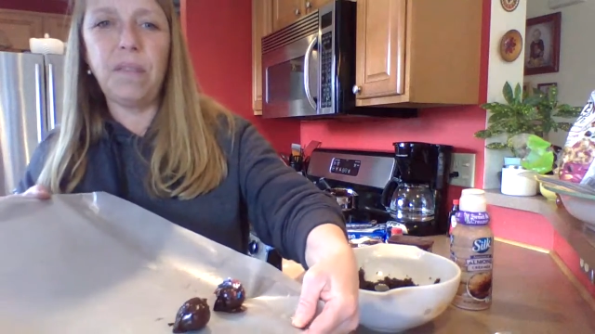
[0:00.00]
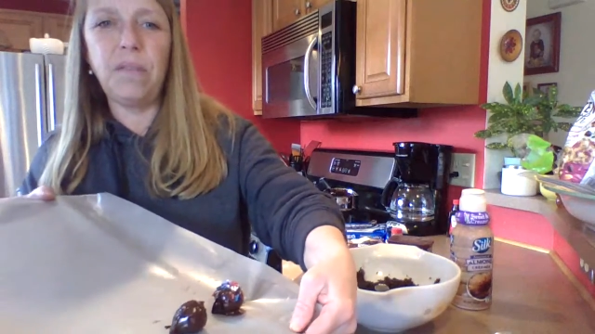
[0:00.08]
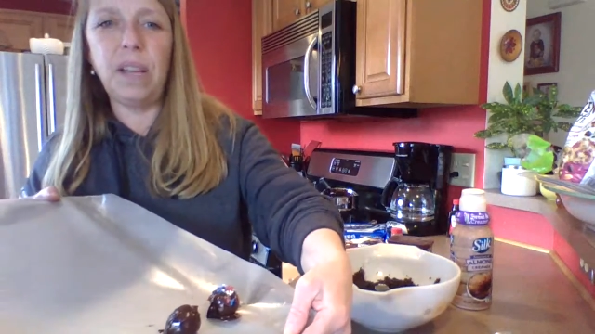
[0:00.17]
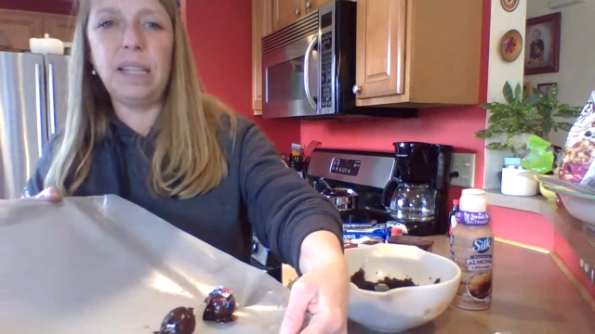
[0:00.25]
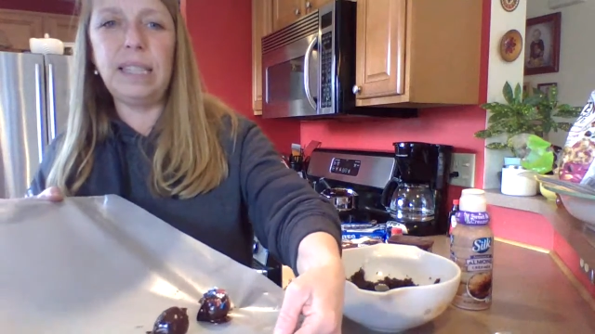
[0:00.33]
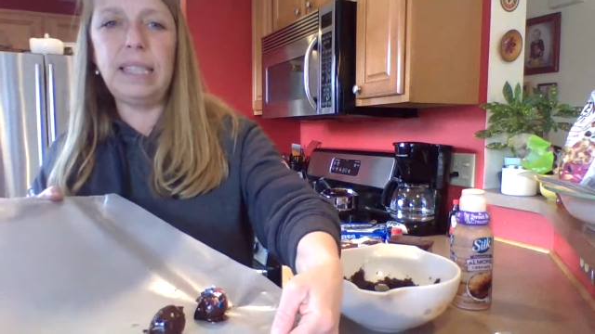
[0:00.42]

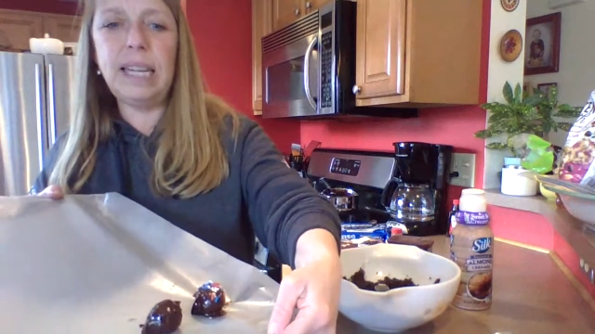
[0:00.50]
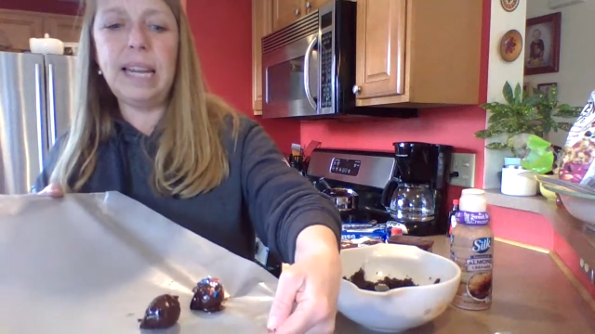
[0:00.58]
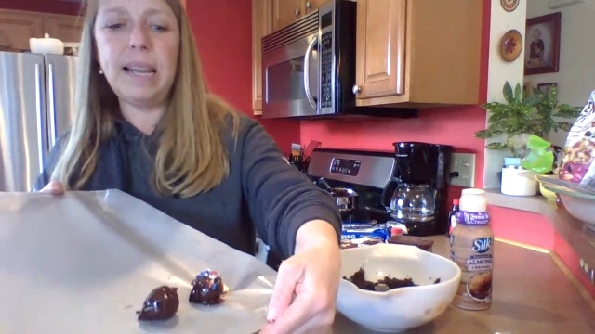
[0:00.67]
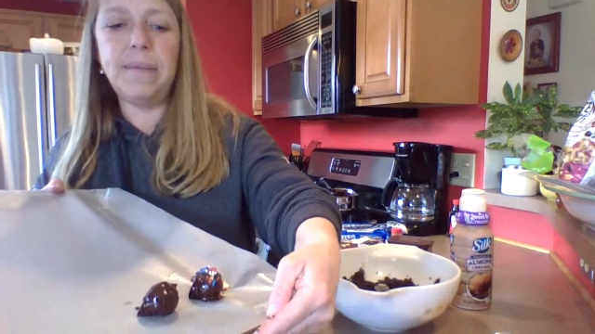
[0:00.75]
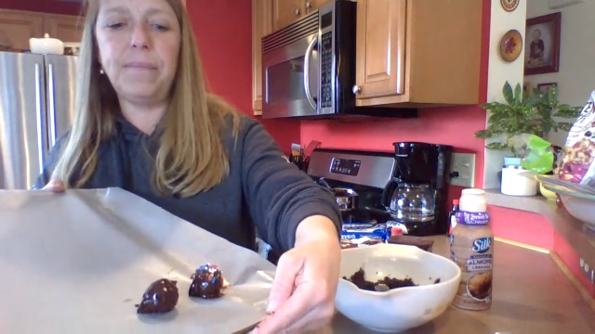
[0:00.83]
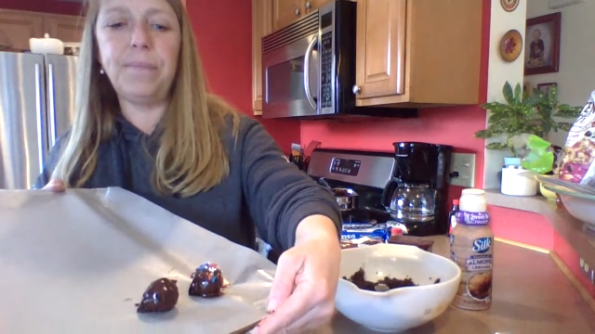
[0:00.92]
can see
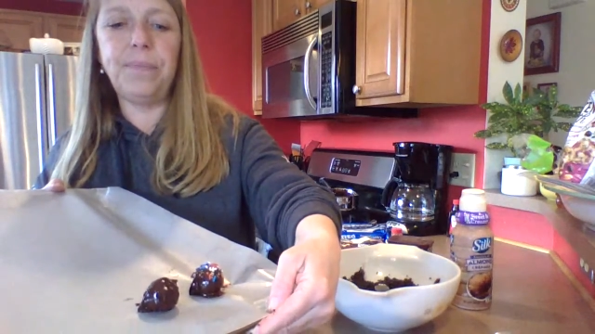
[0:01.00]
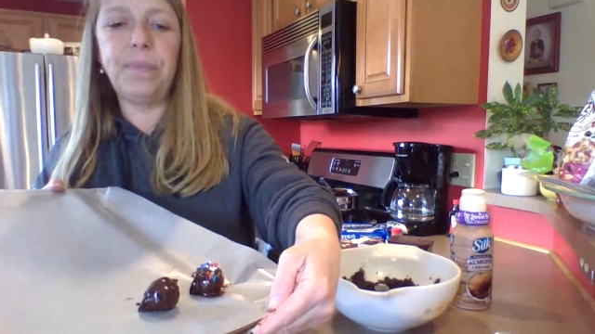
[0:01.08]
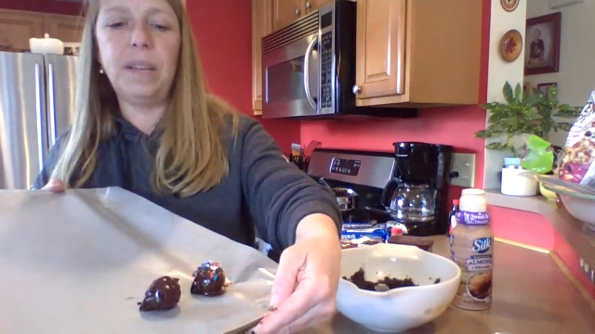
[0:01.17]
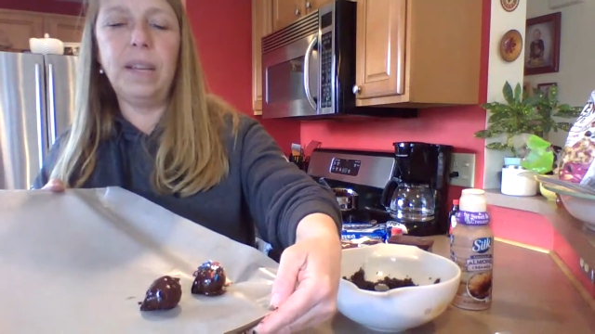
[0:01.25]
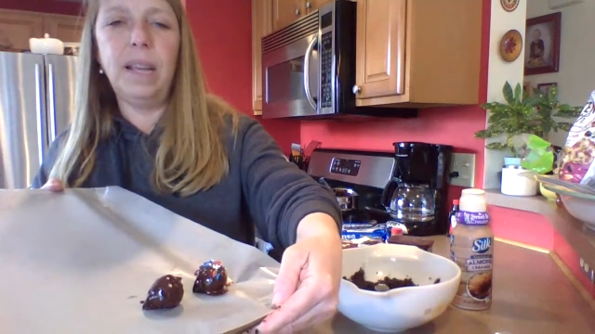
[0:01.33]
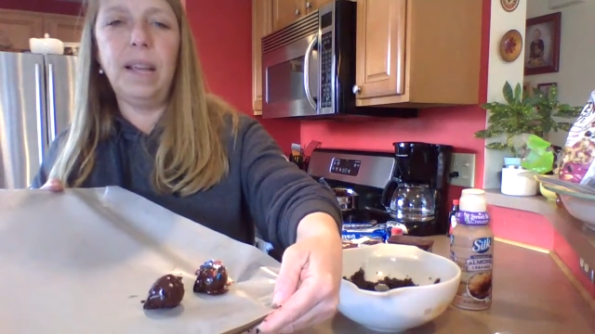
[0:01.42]
it.
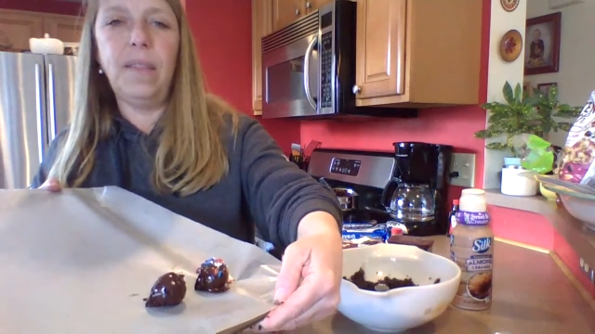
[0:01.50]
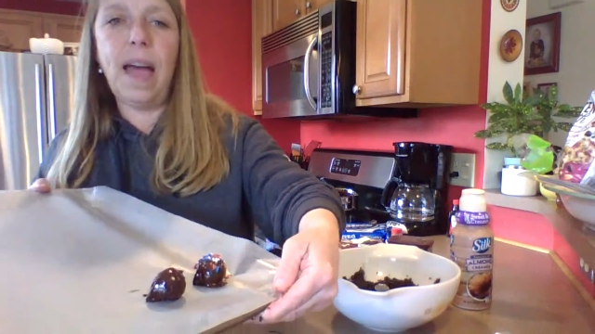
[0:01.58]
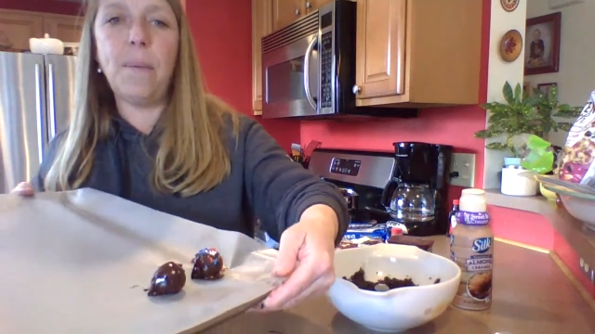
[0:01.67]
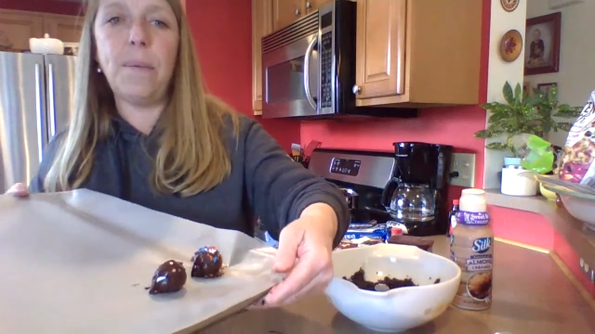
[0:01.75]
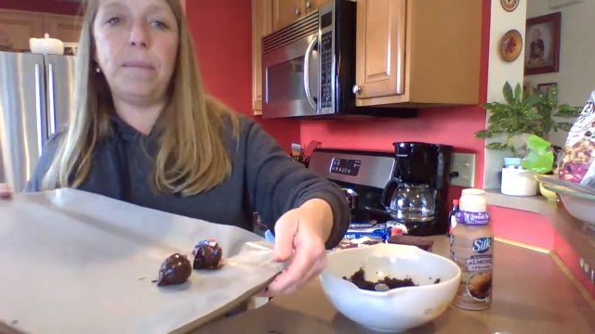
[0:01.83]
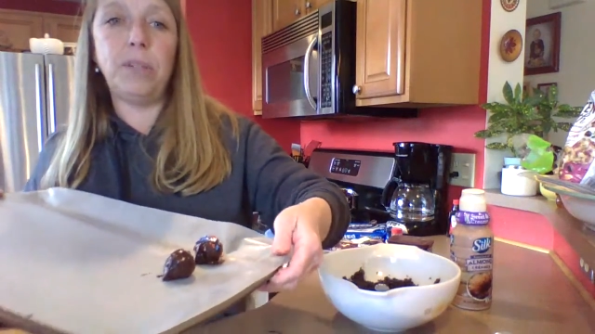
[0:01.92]

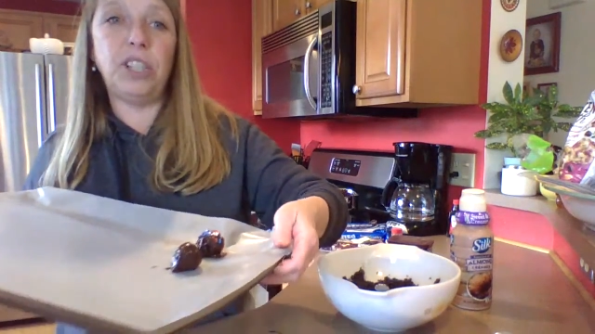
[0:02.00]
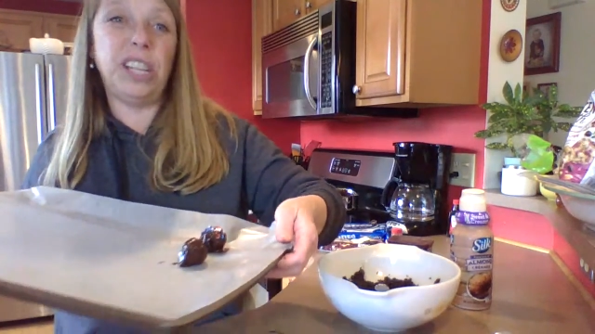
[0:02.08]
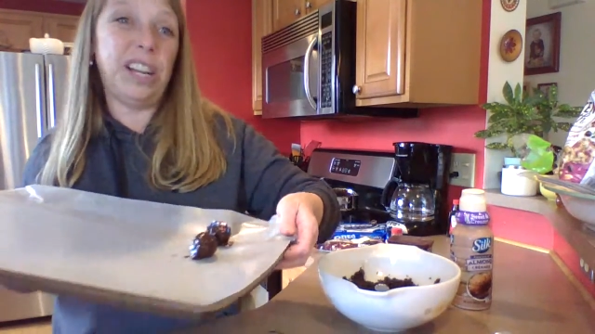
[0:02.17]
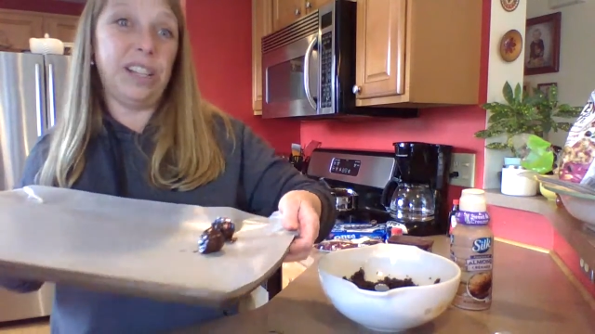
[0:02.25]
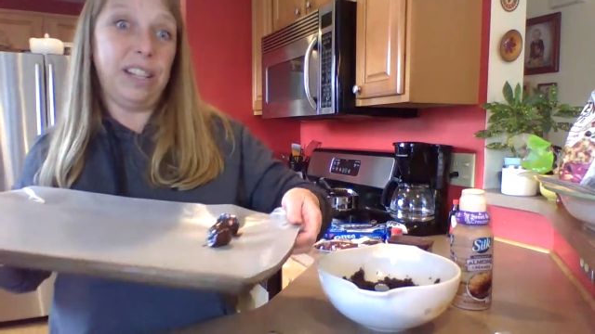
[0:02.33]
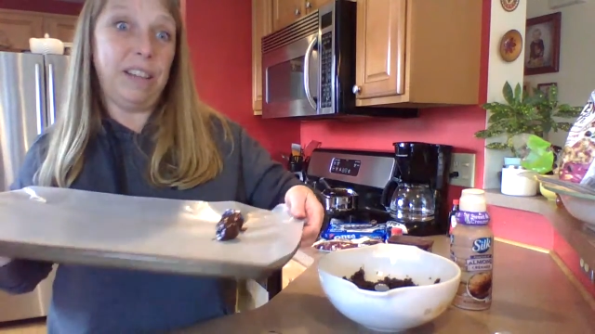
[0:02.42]
That one I'm just
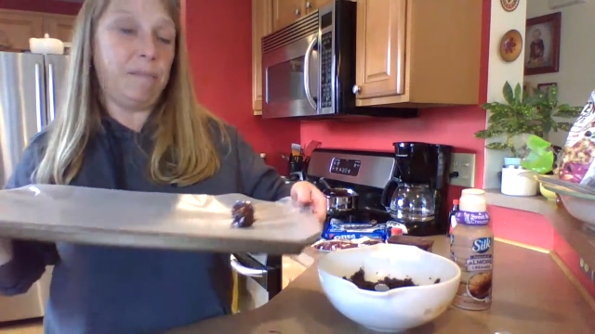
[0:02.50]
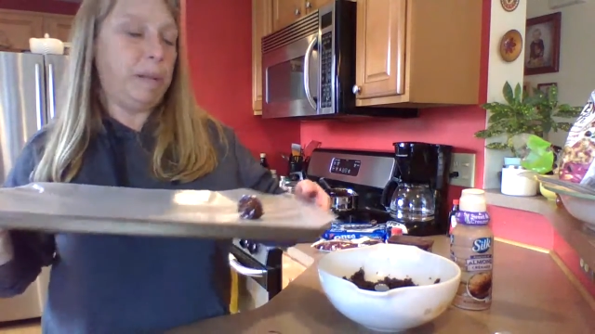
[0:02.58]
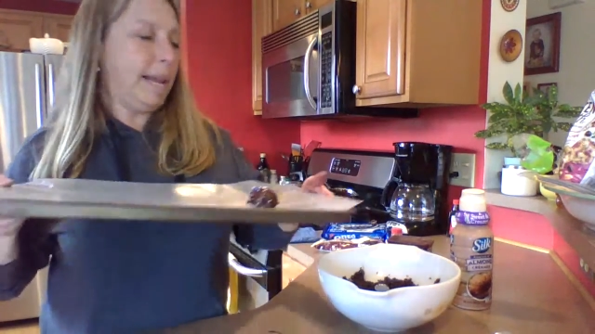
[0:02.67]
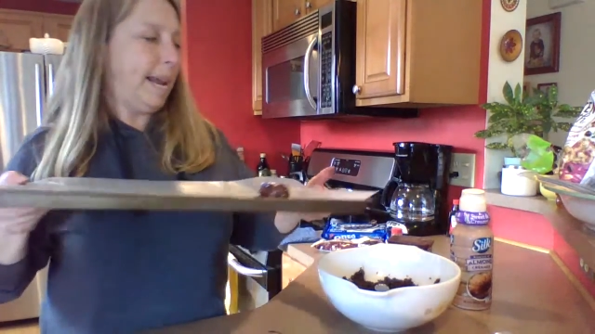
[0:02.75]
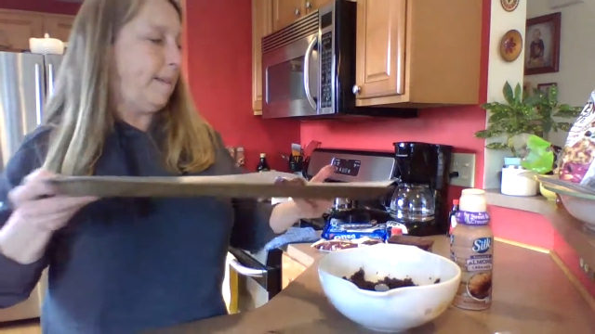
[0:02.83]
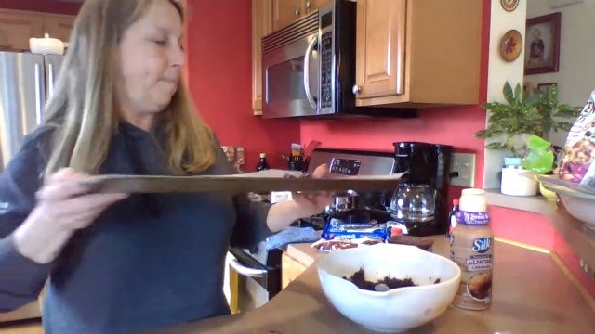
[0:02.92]
going to leave
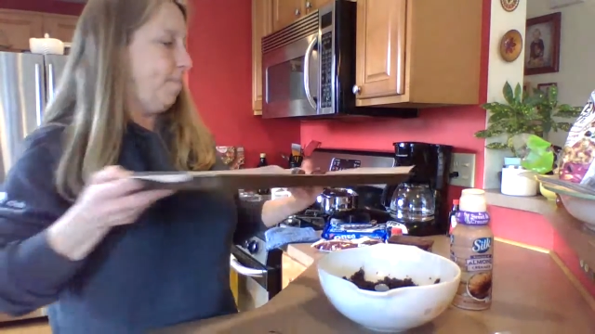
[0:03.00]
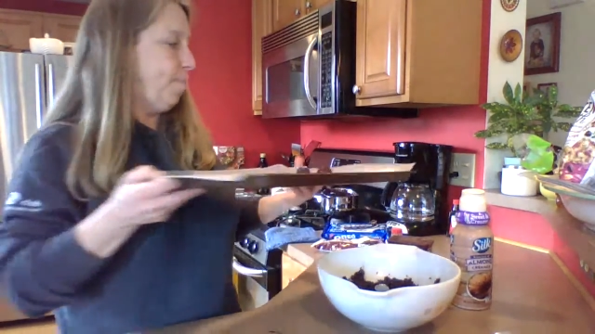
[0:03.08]
plain.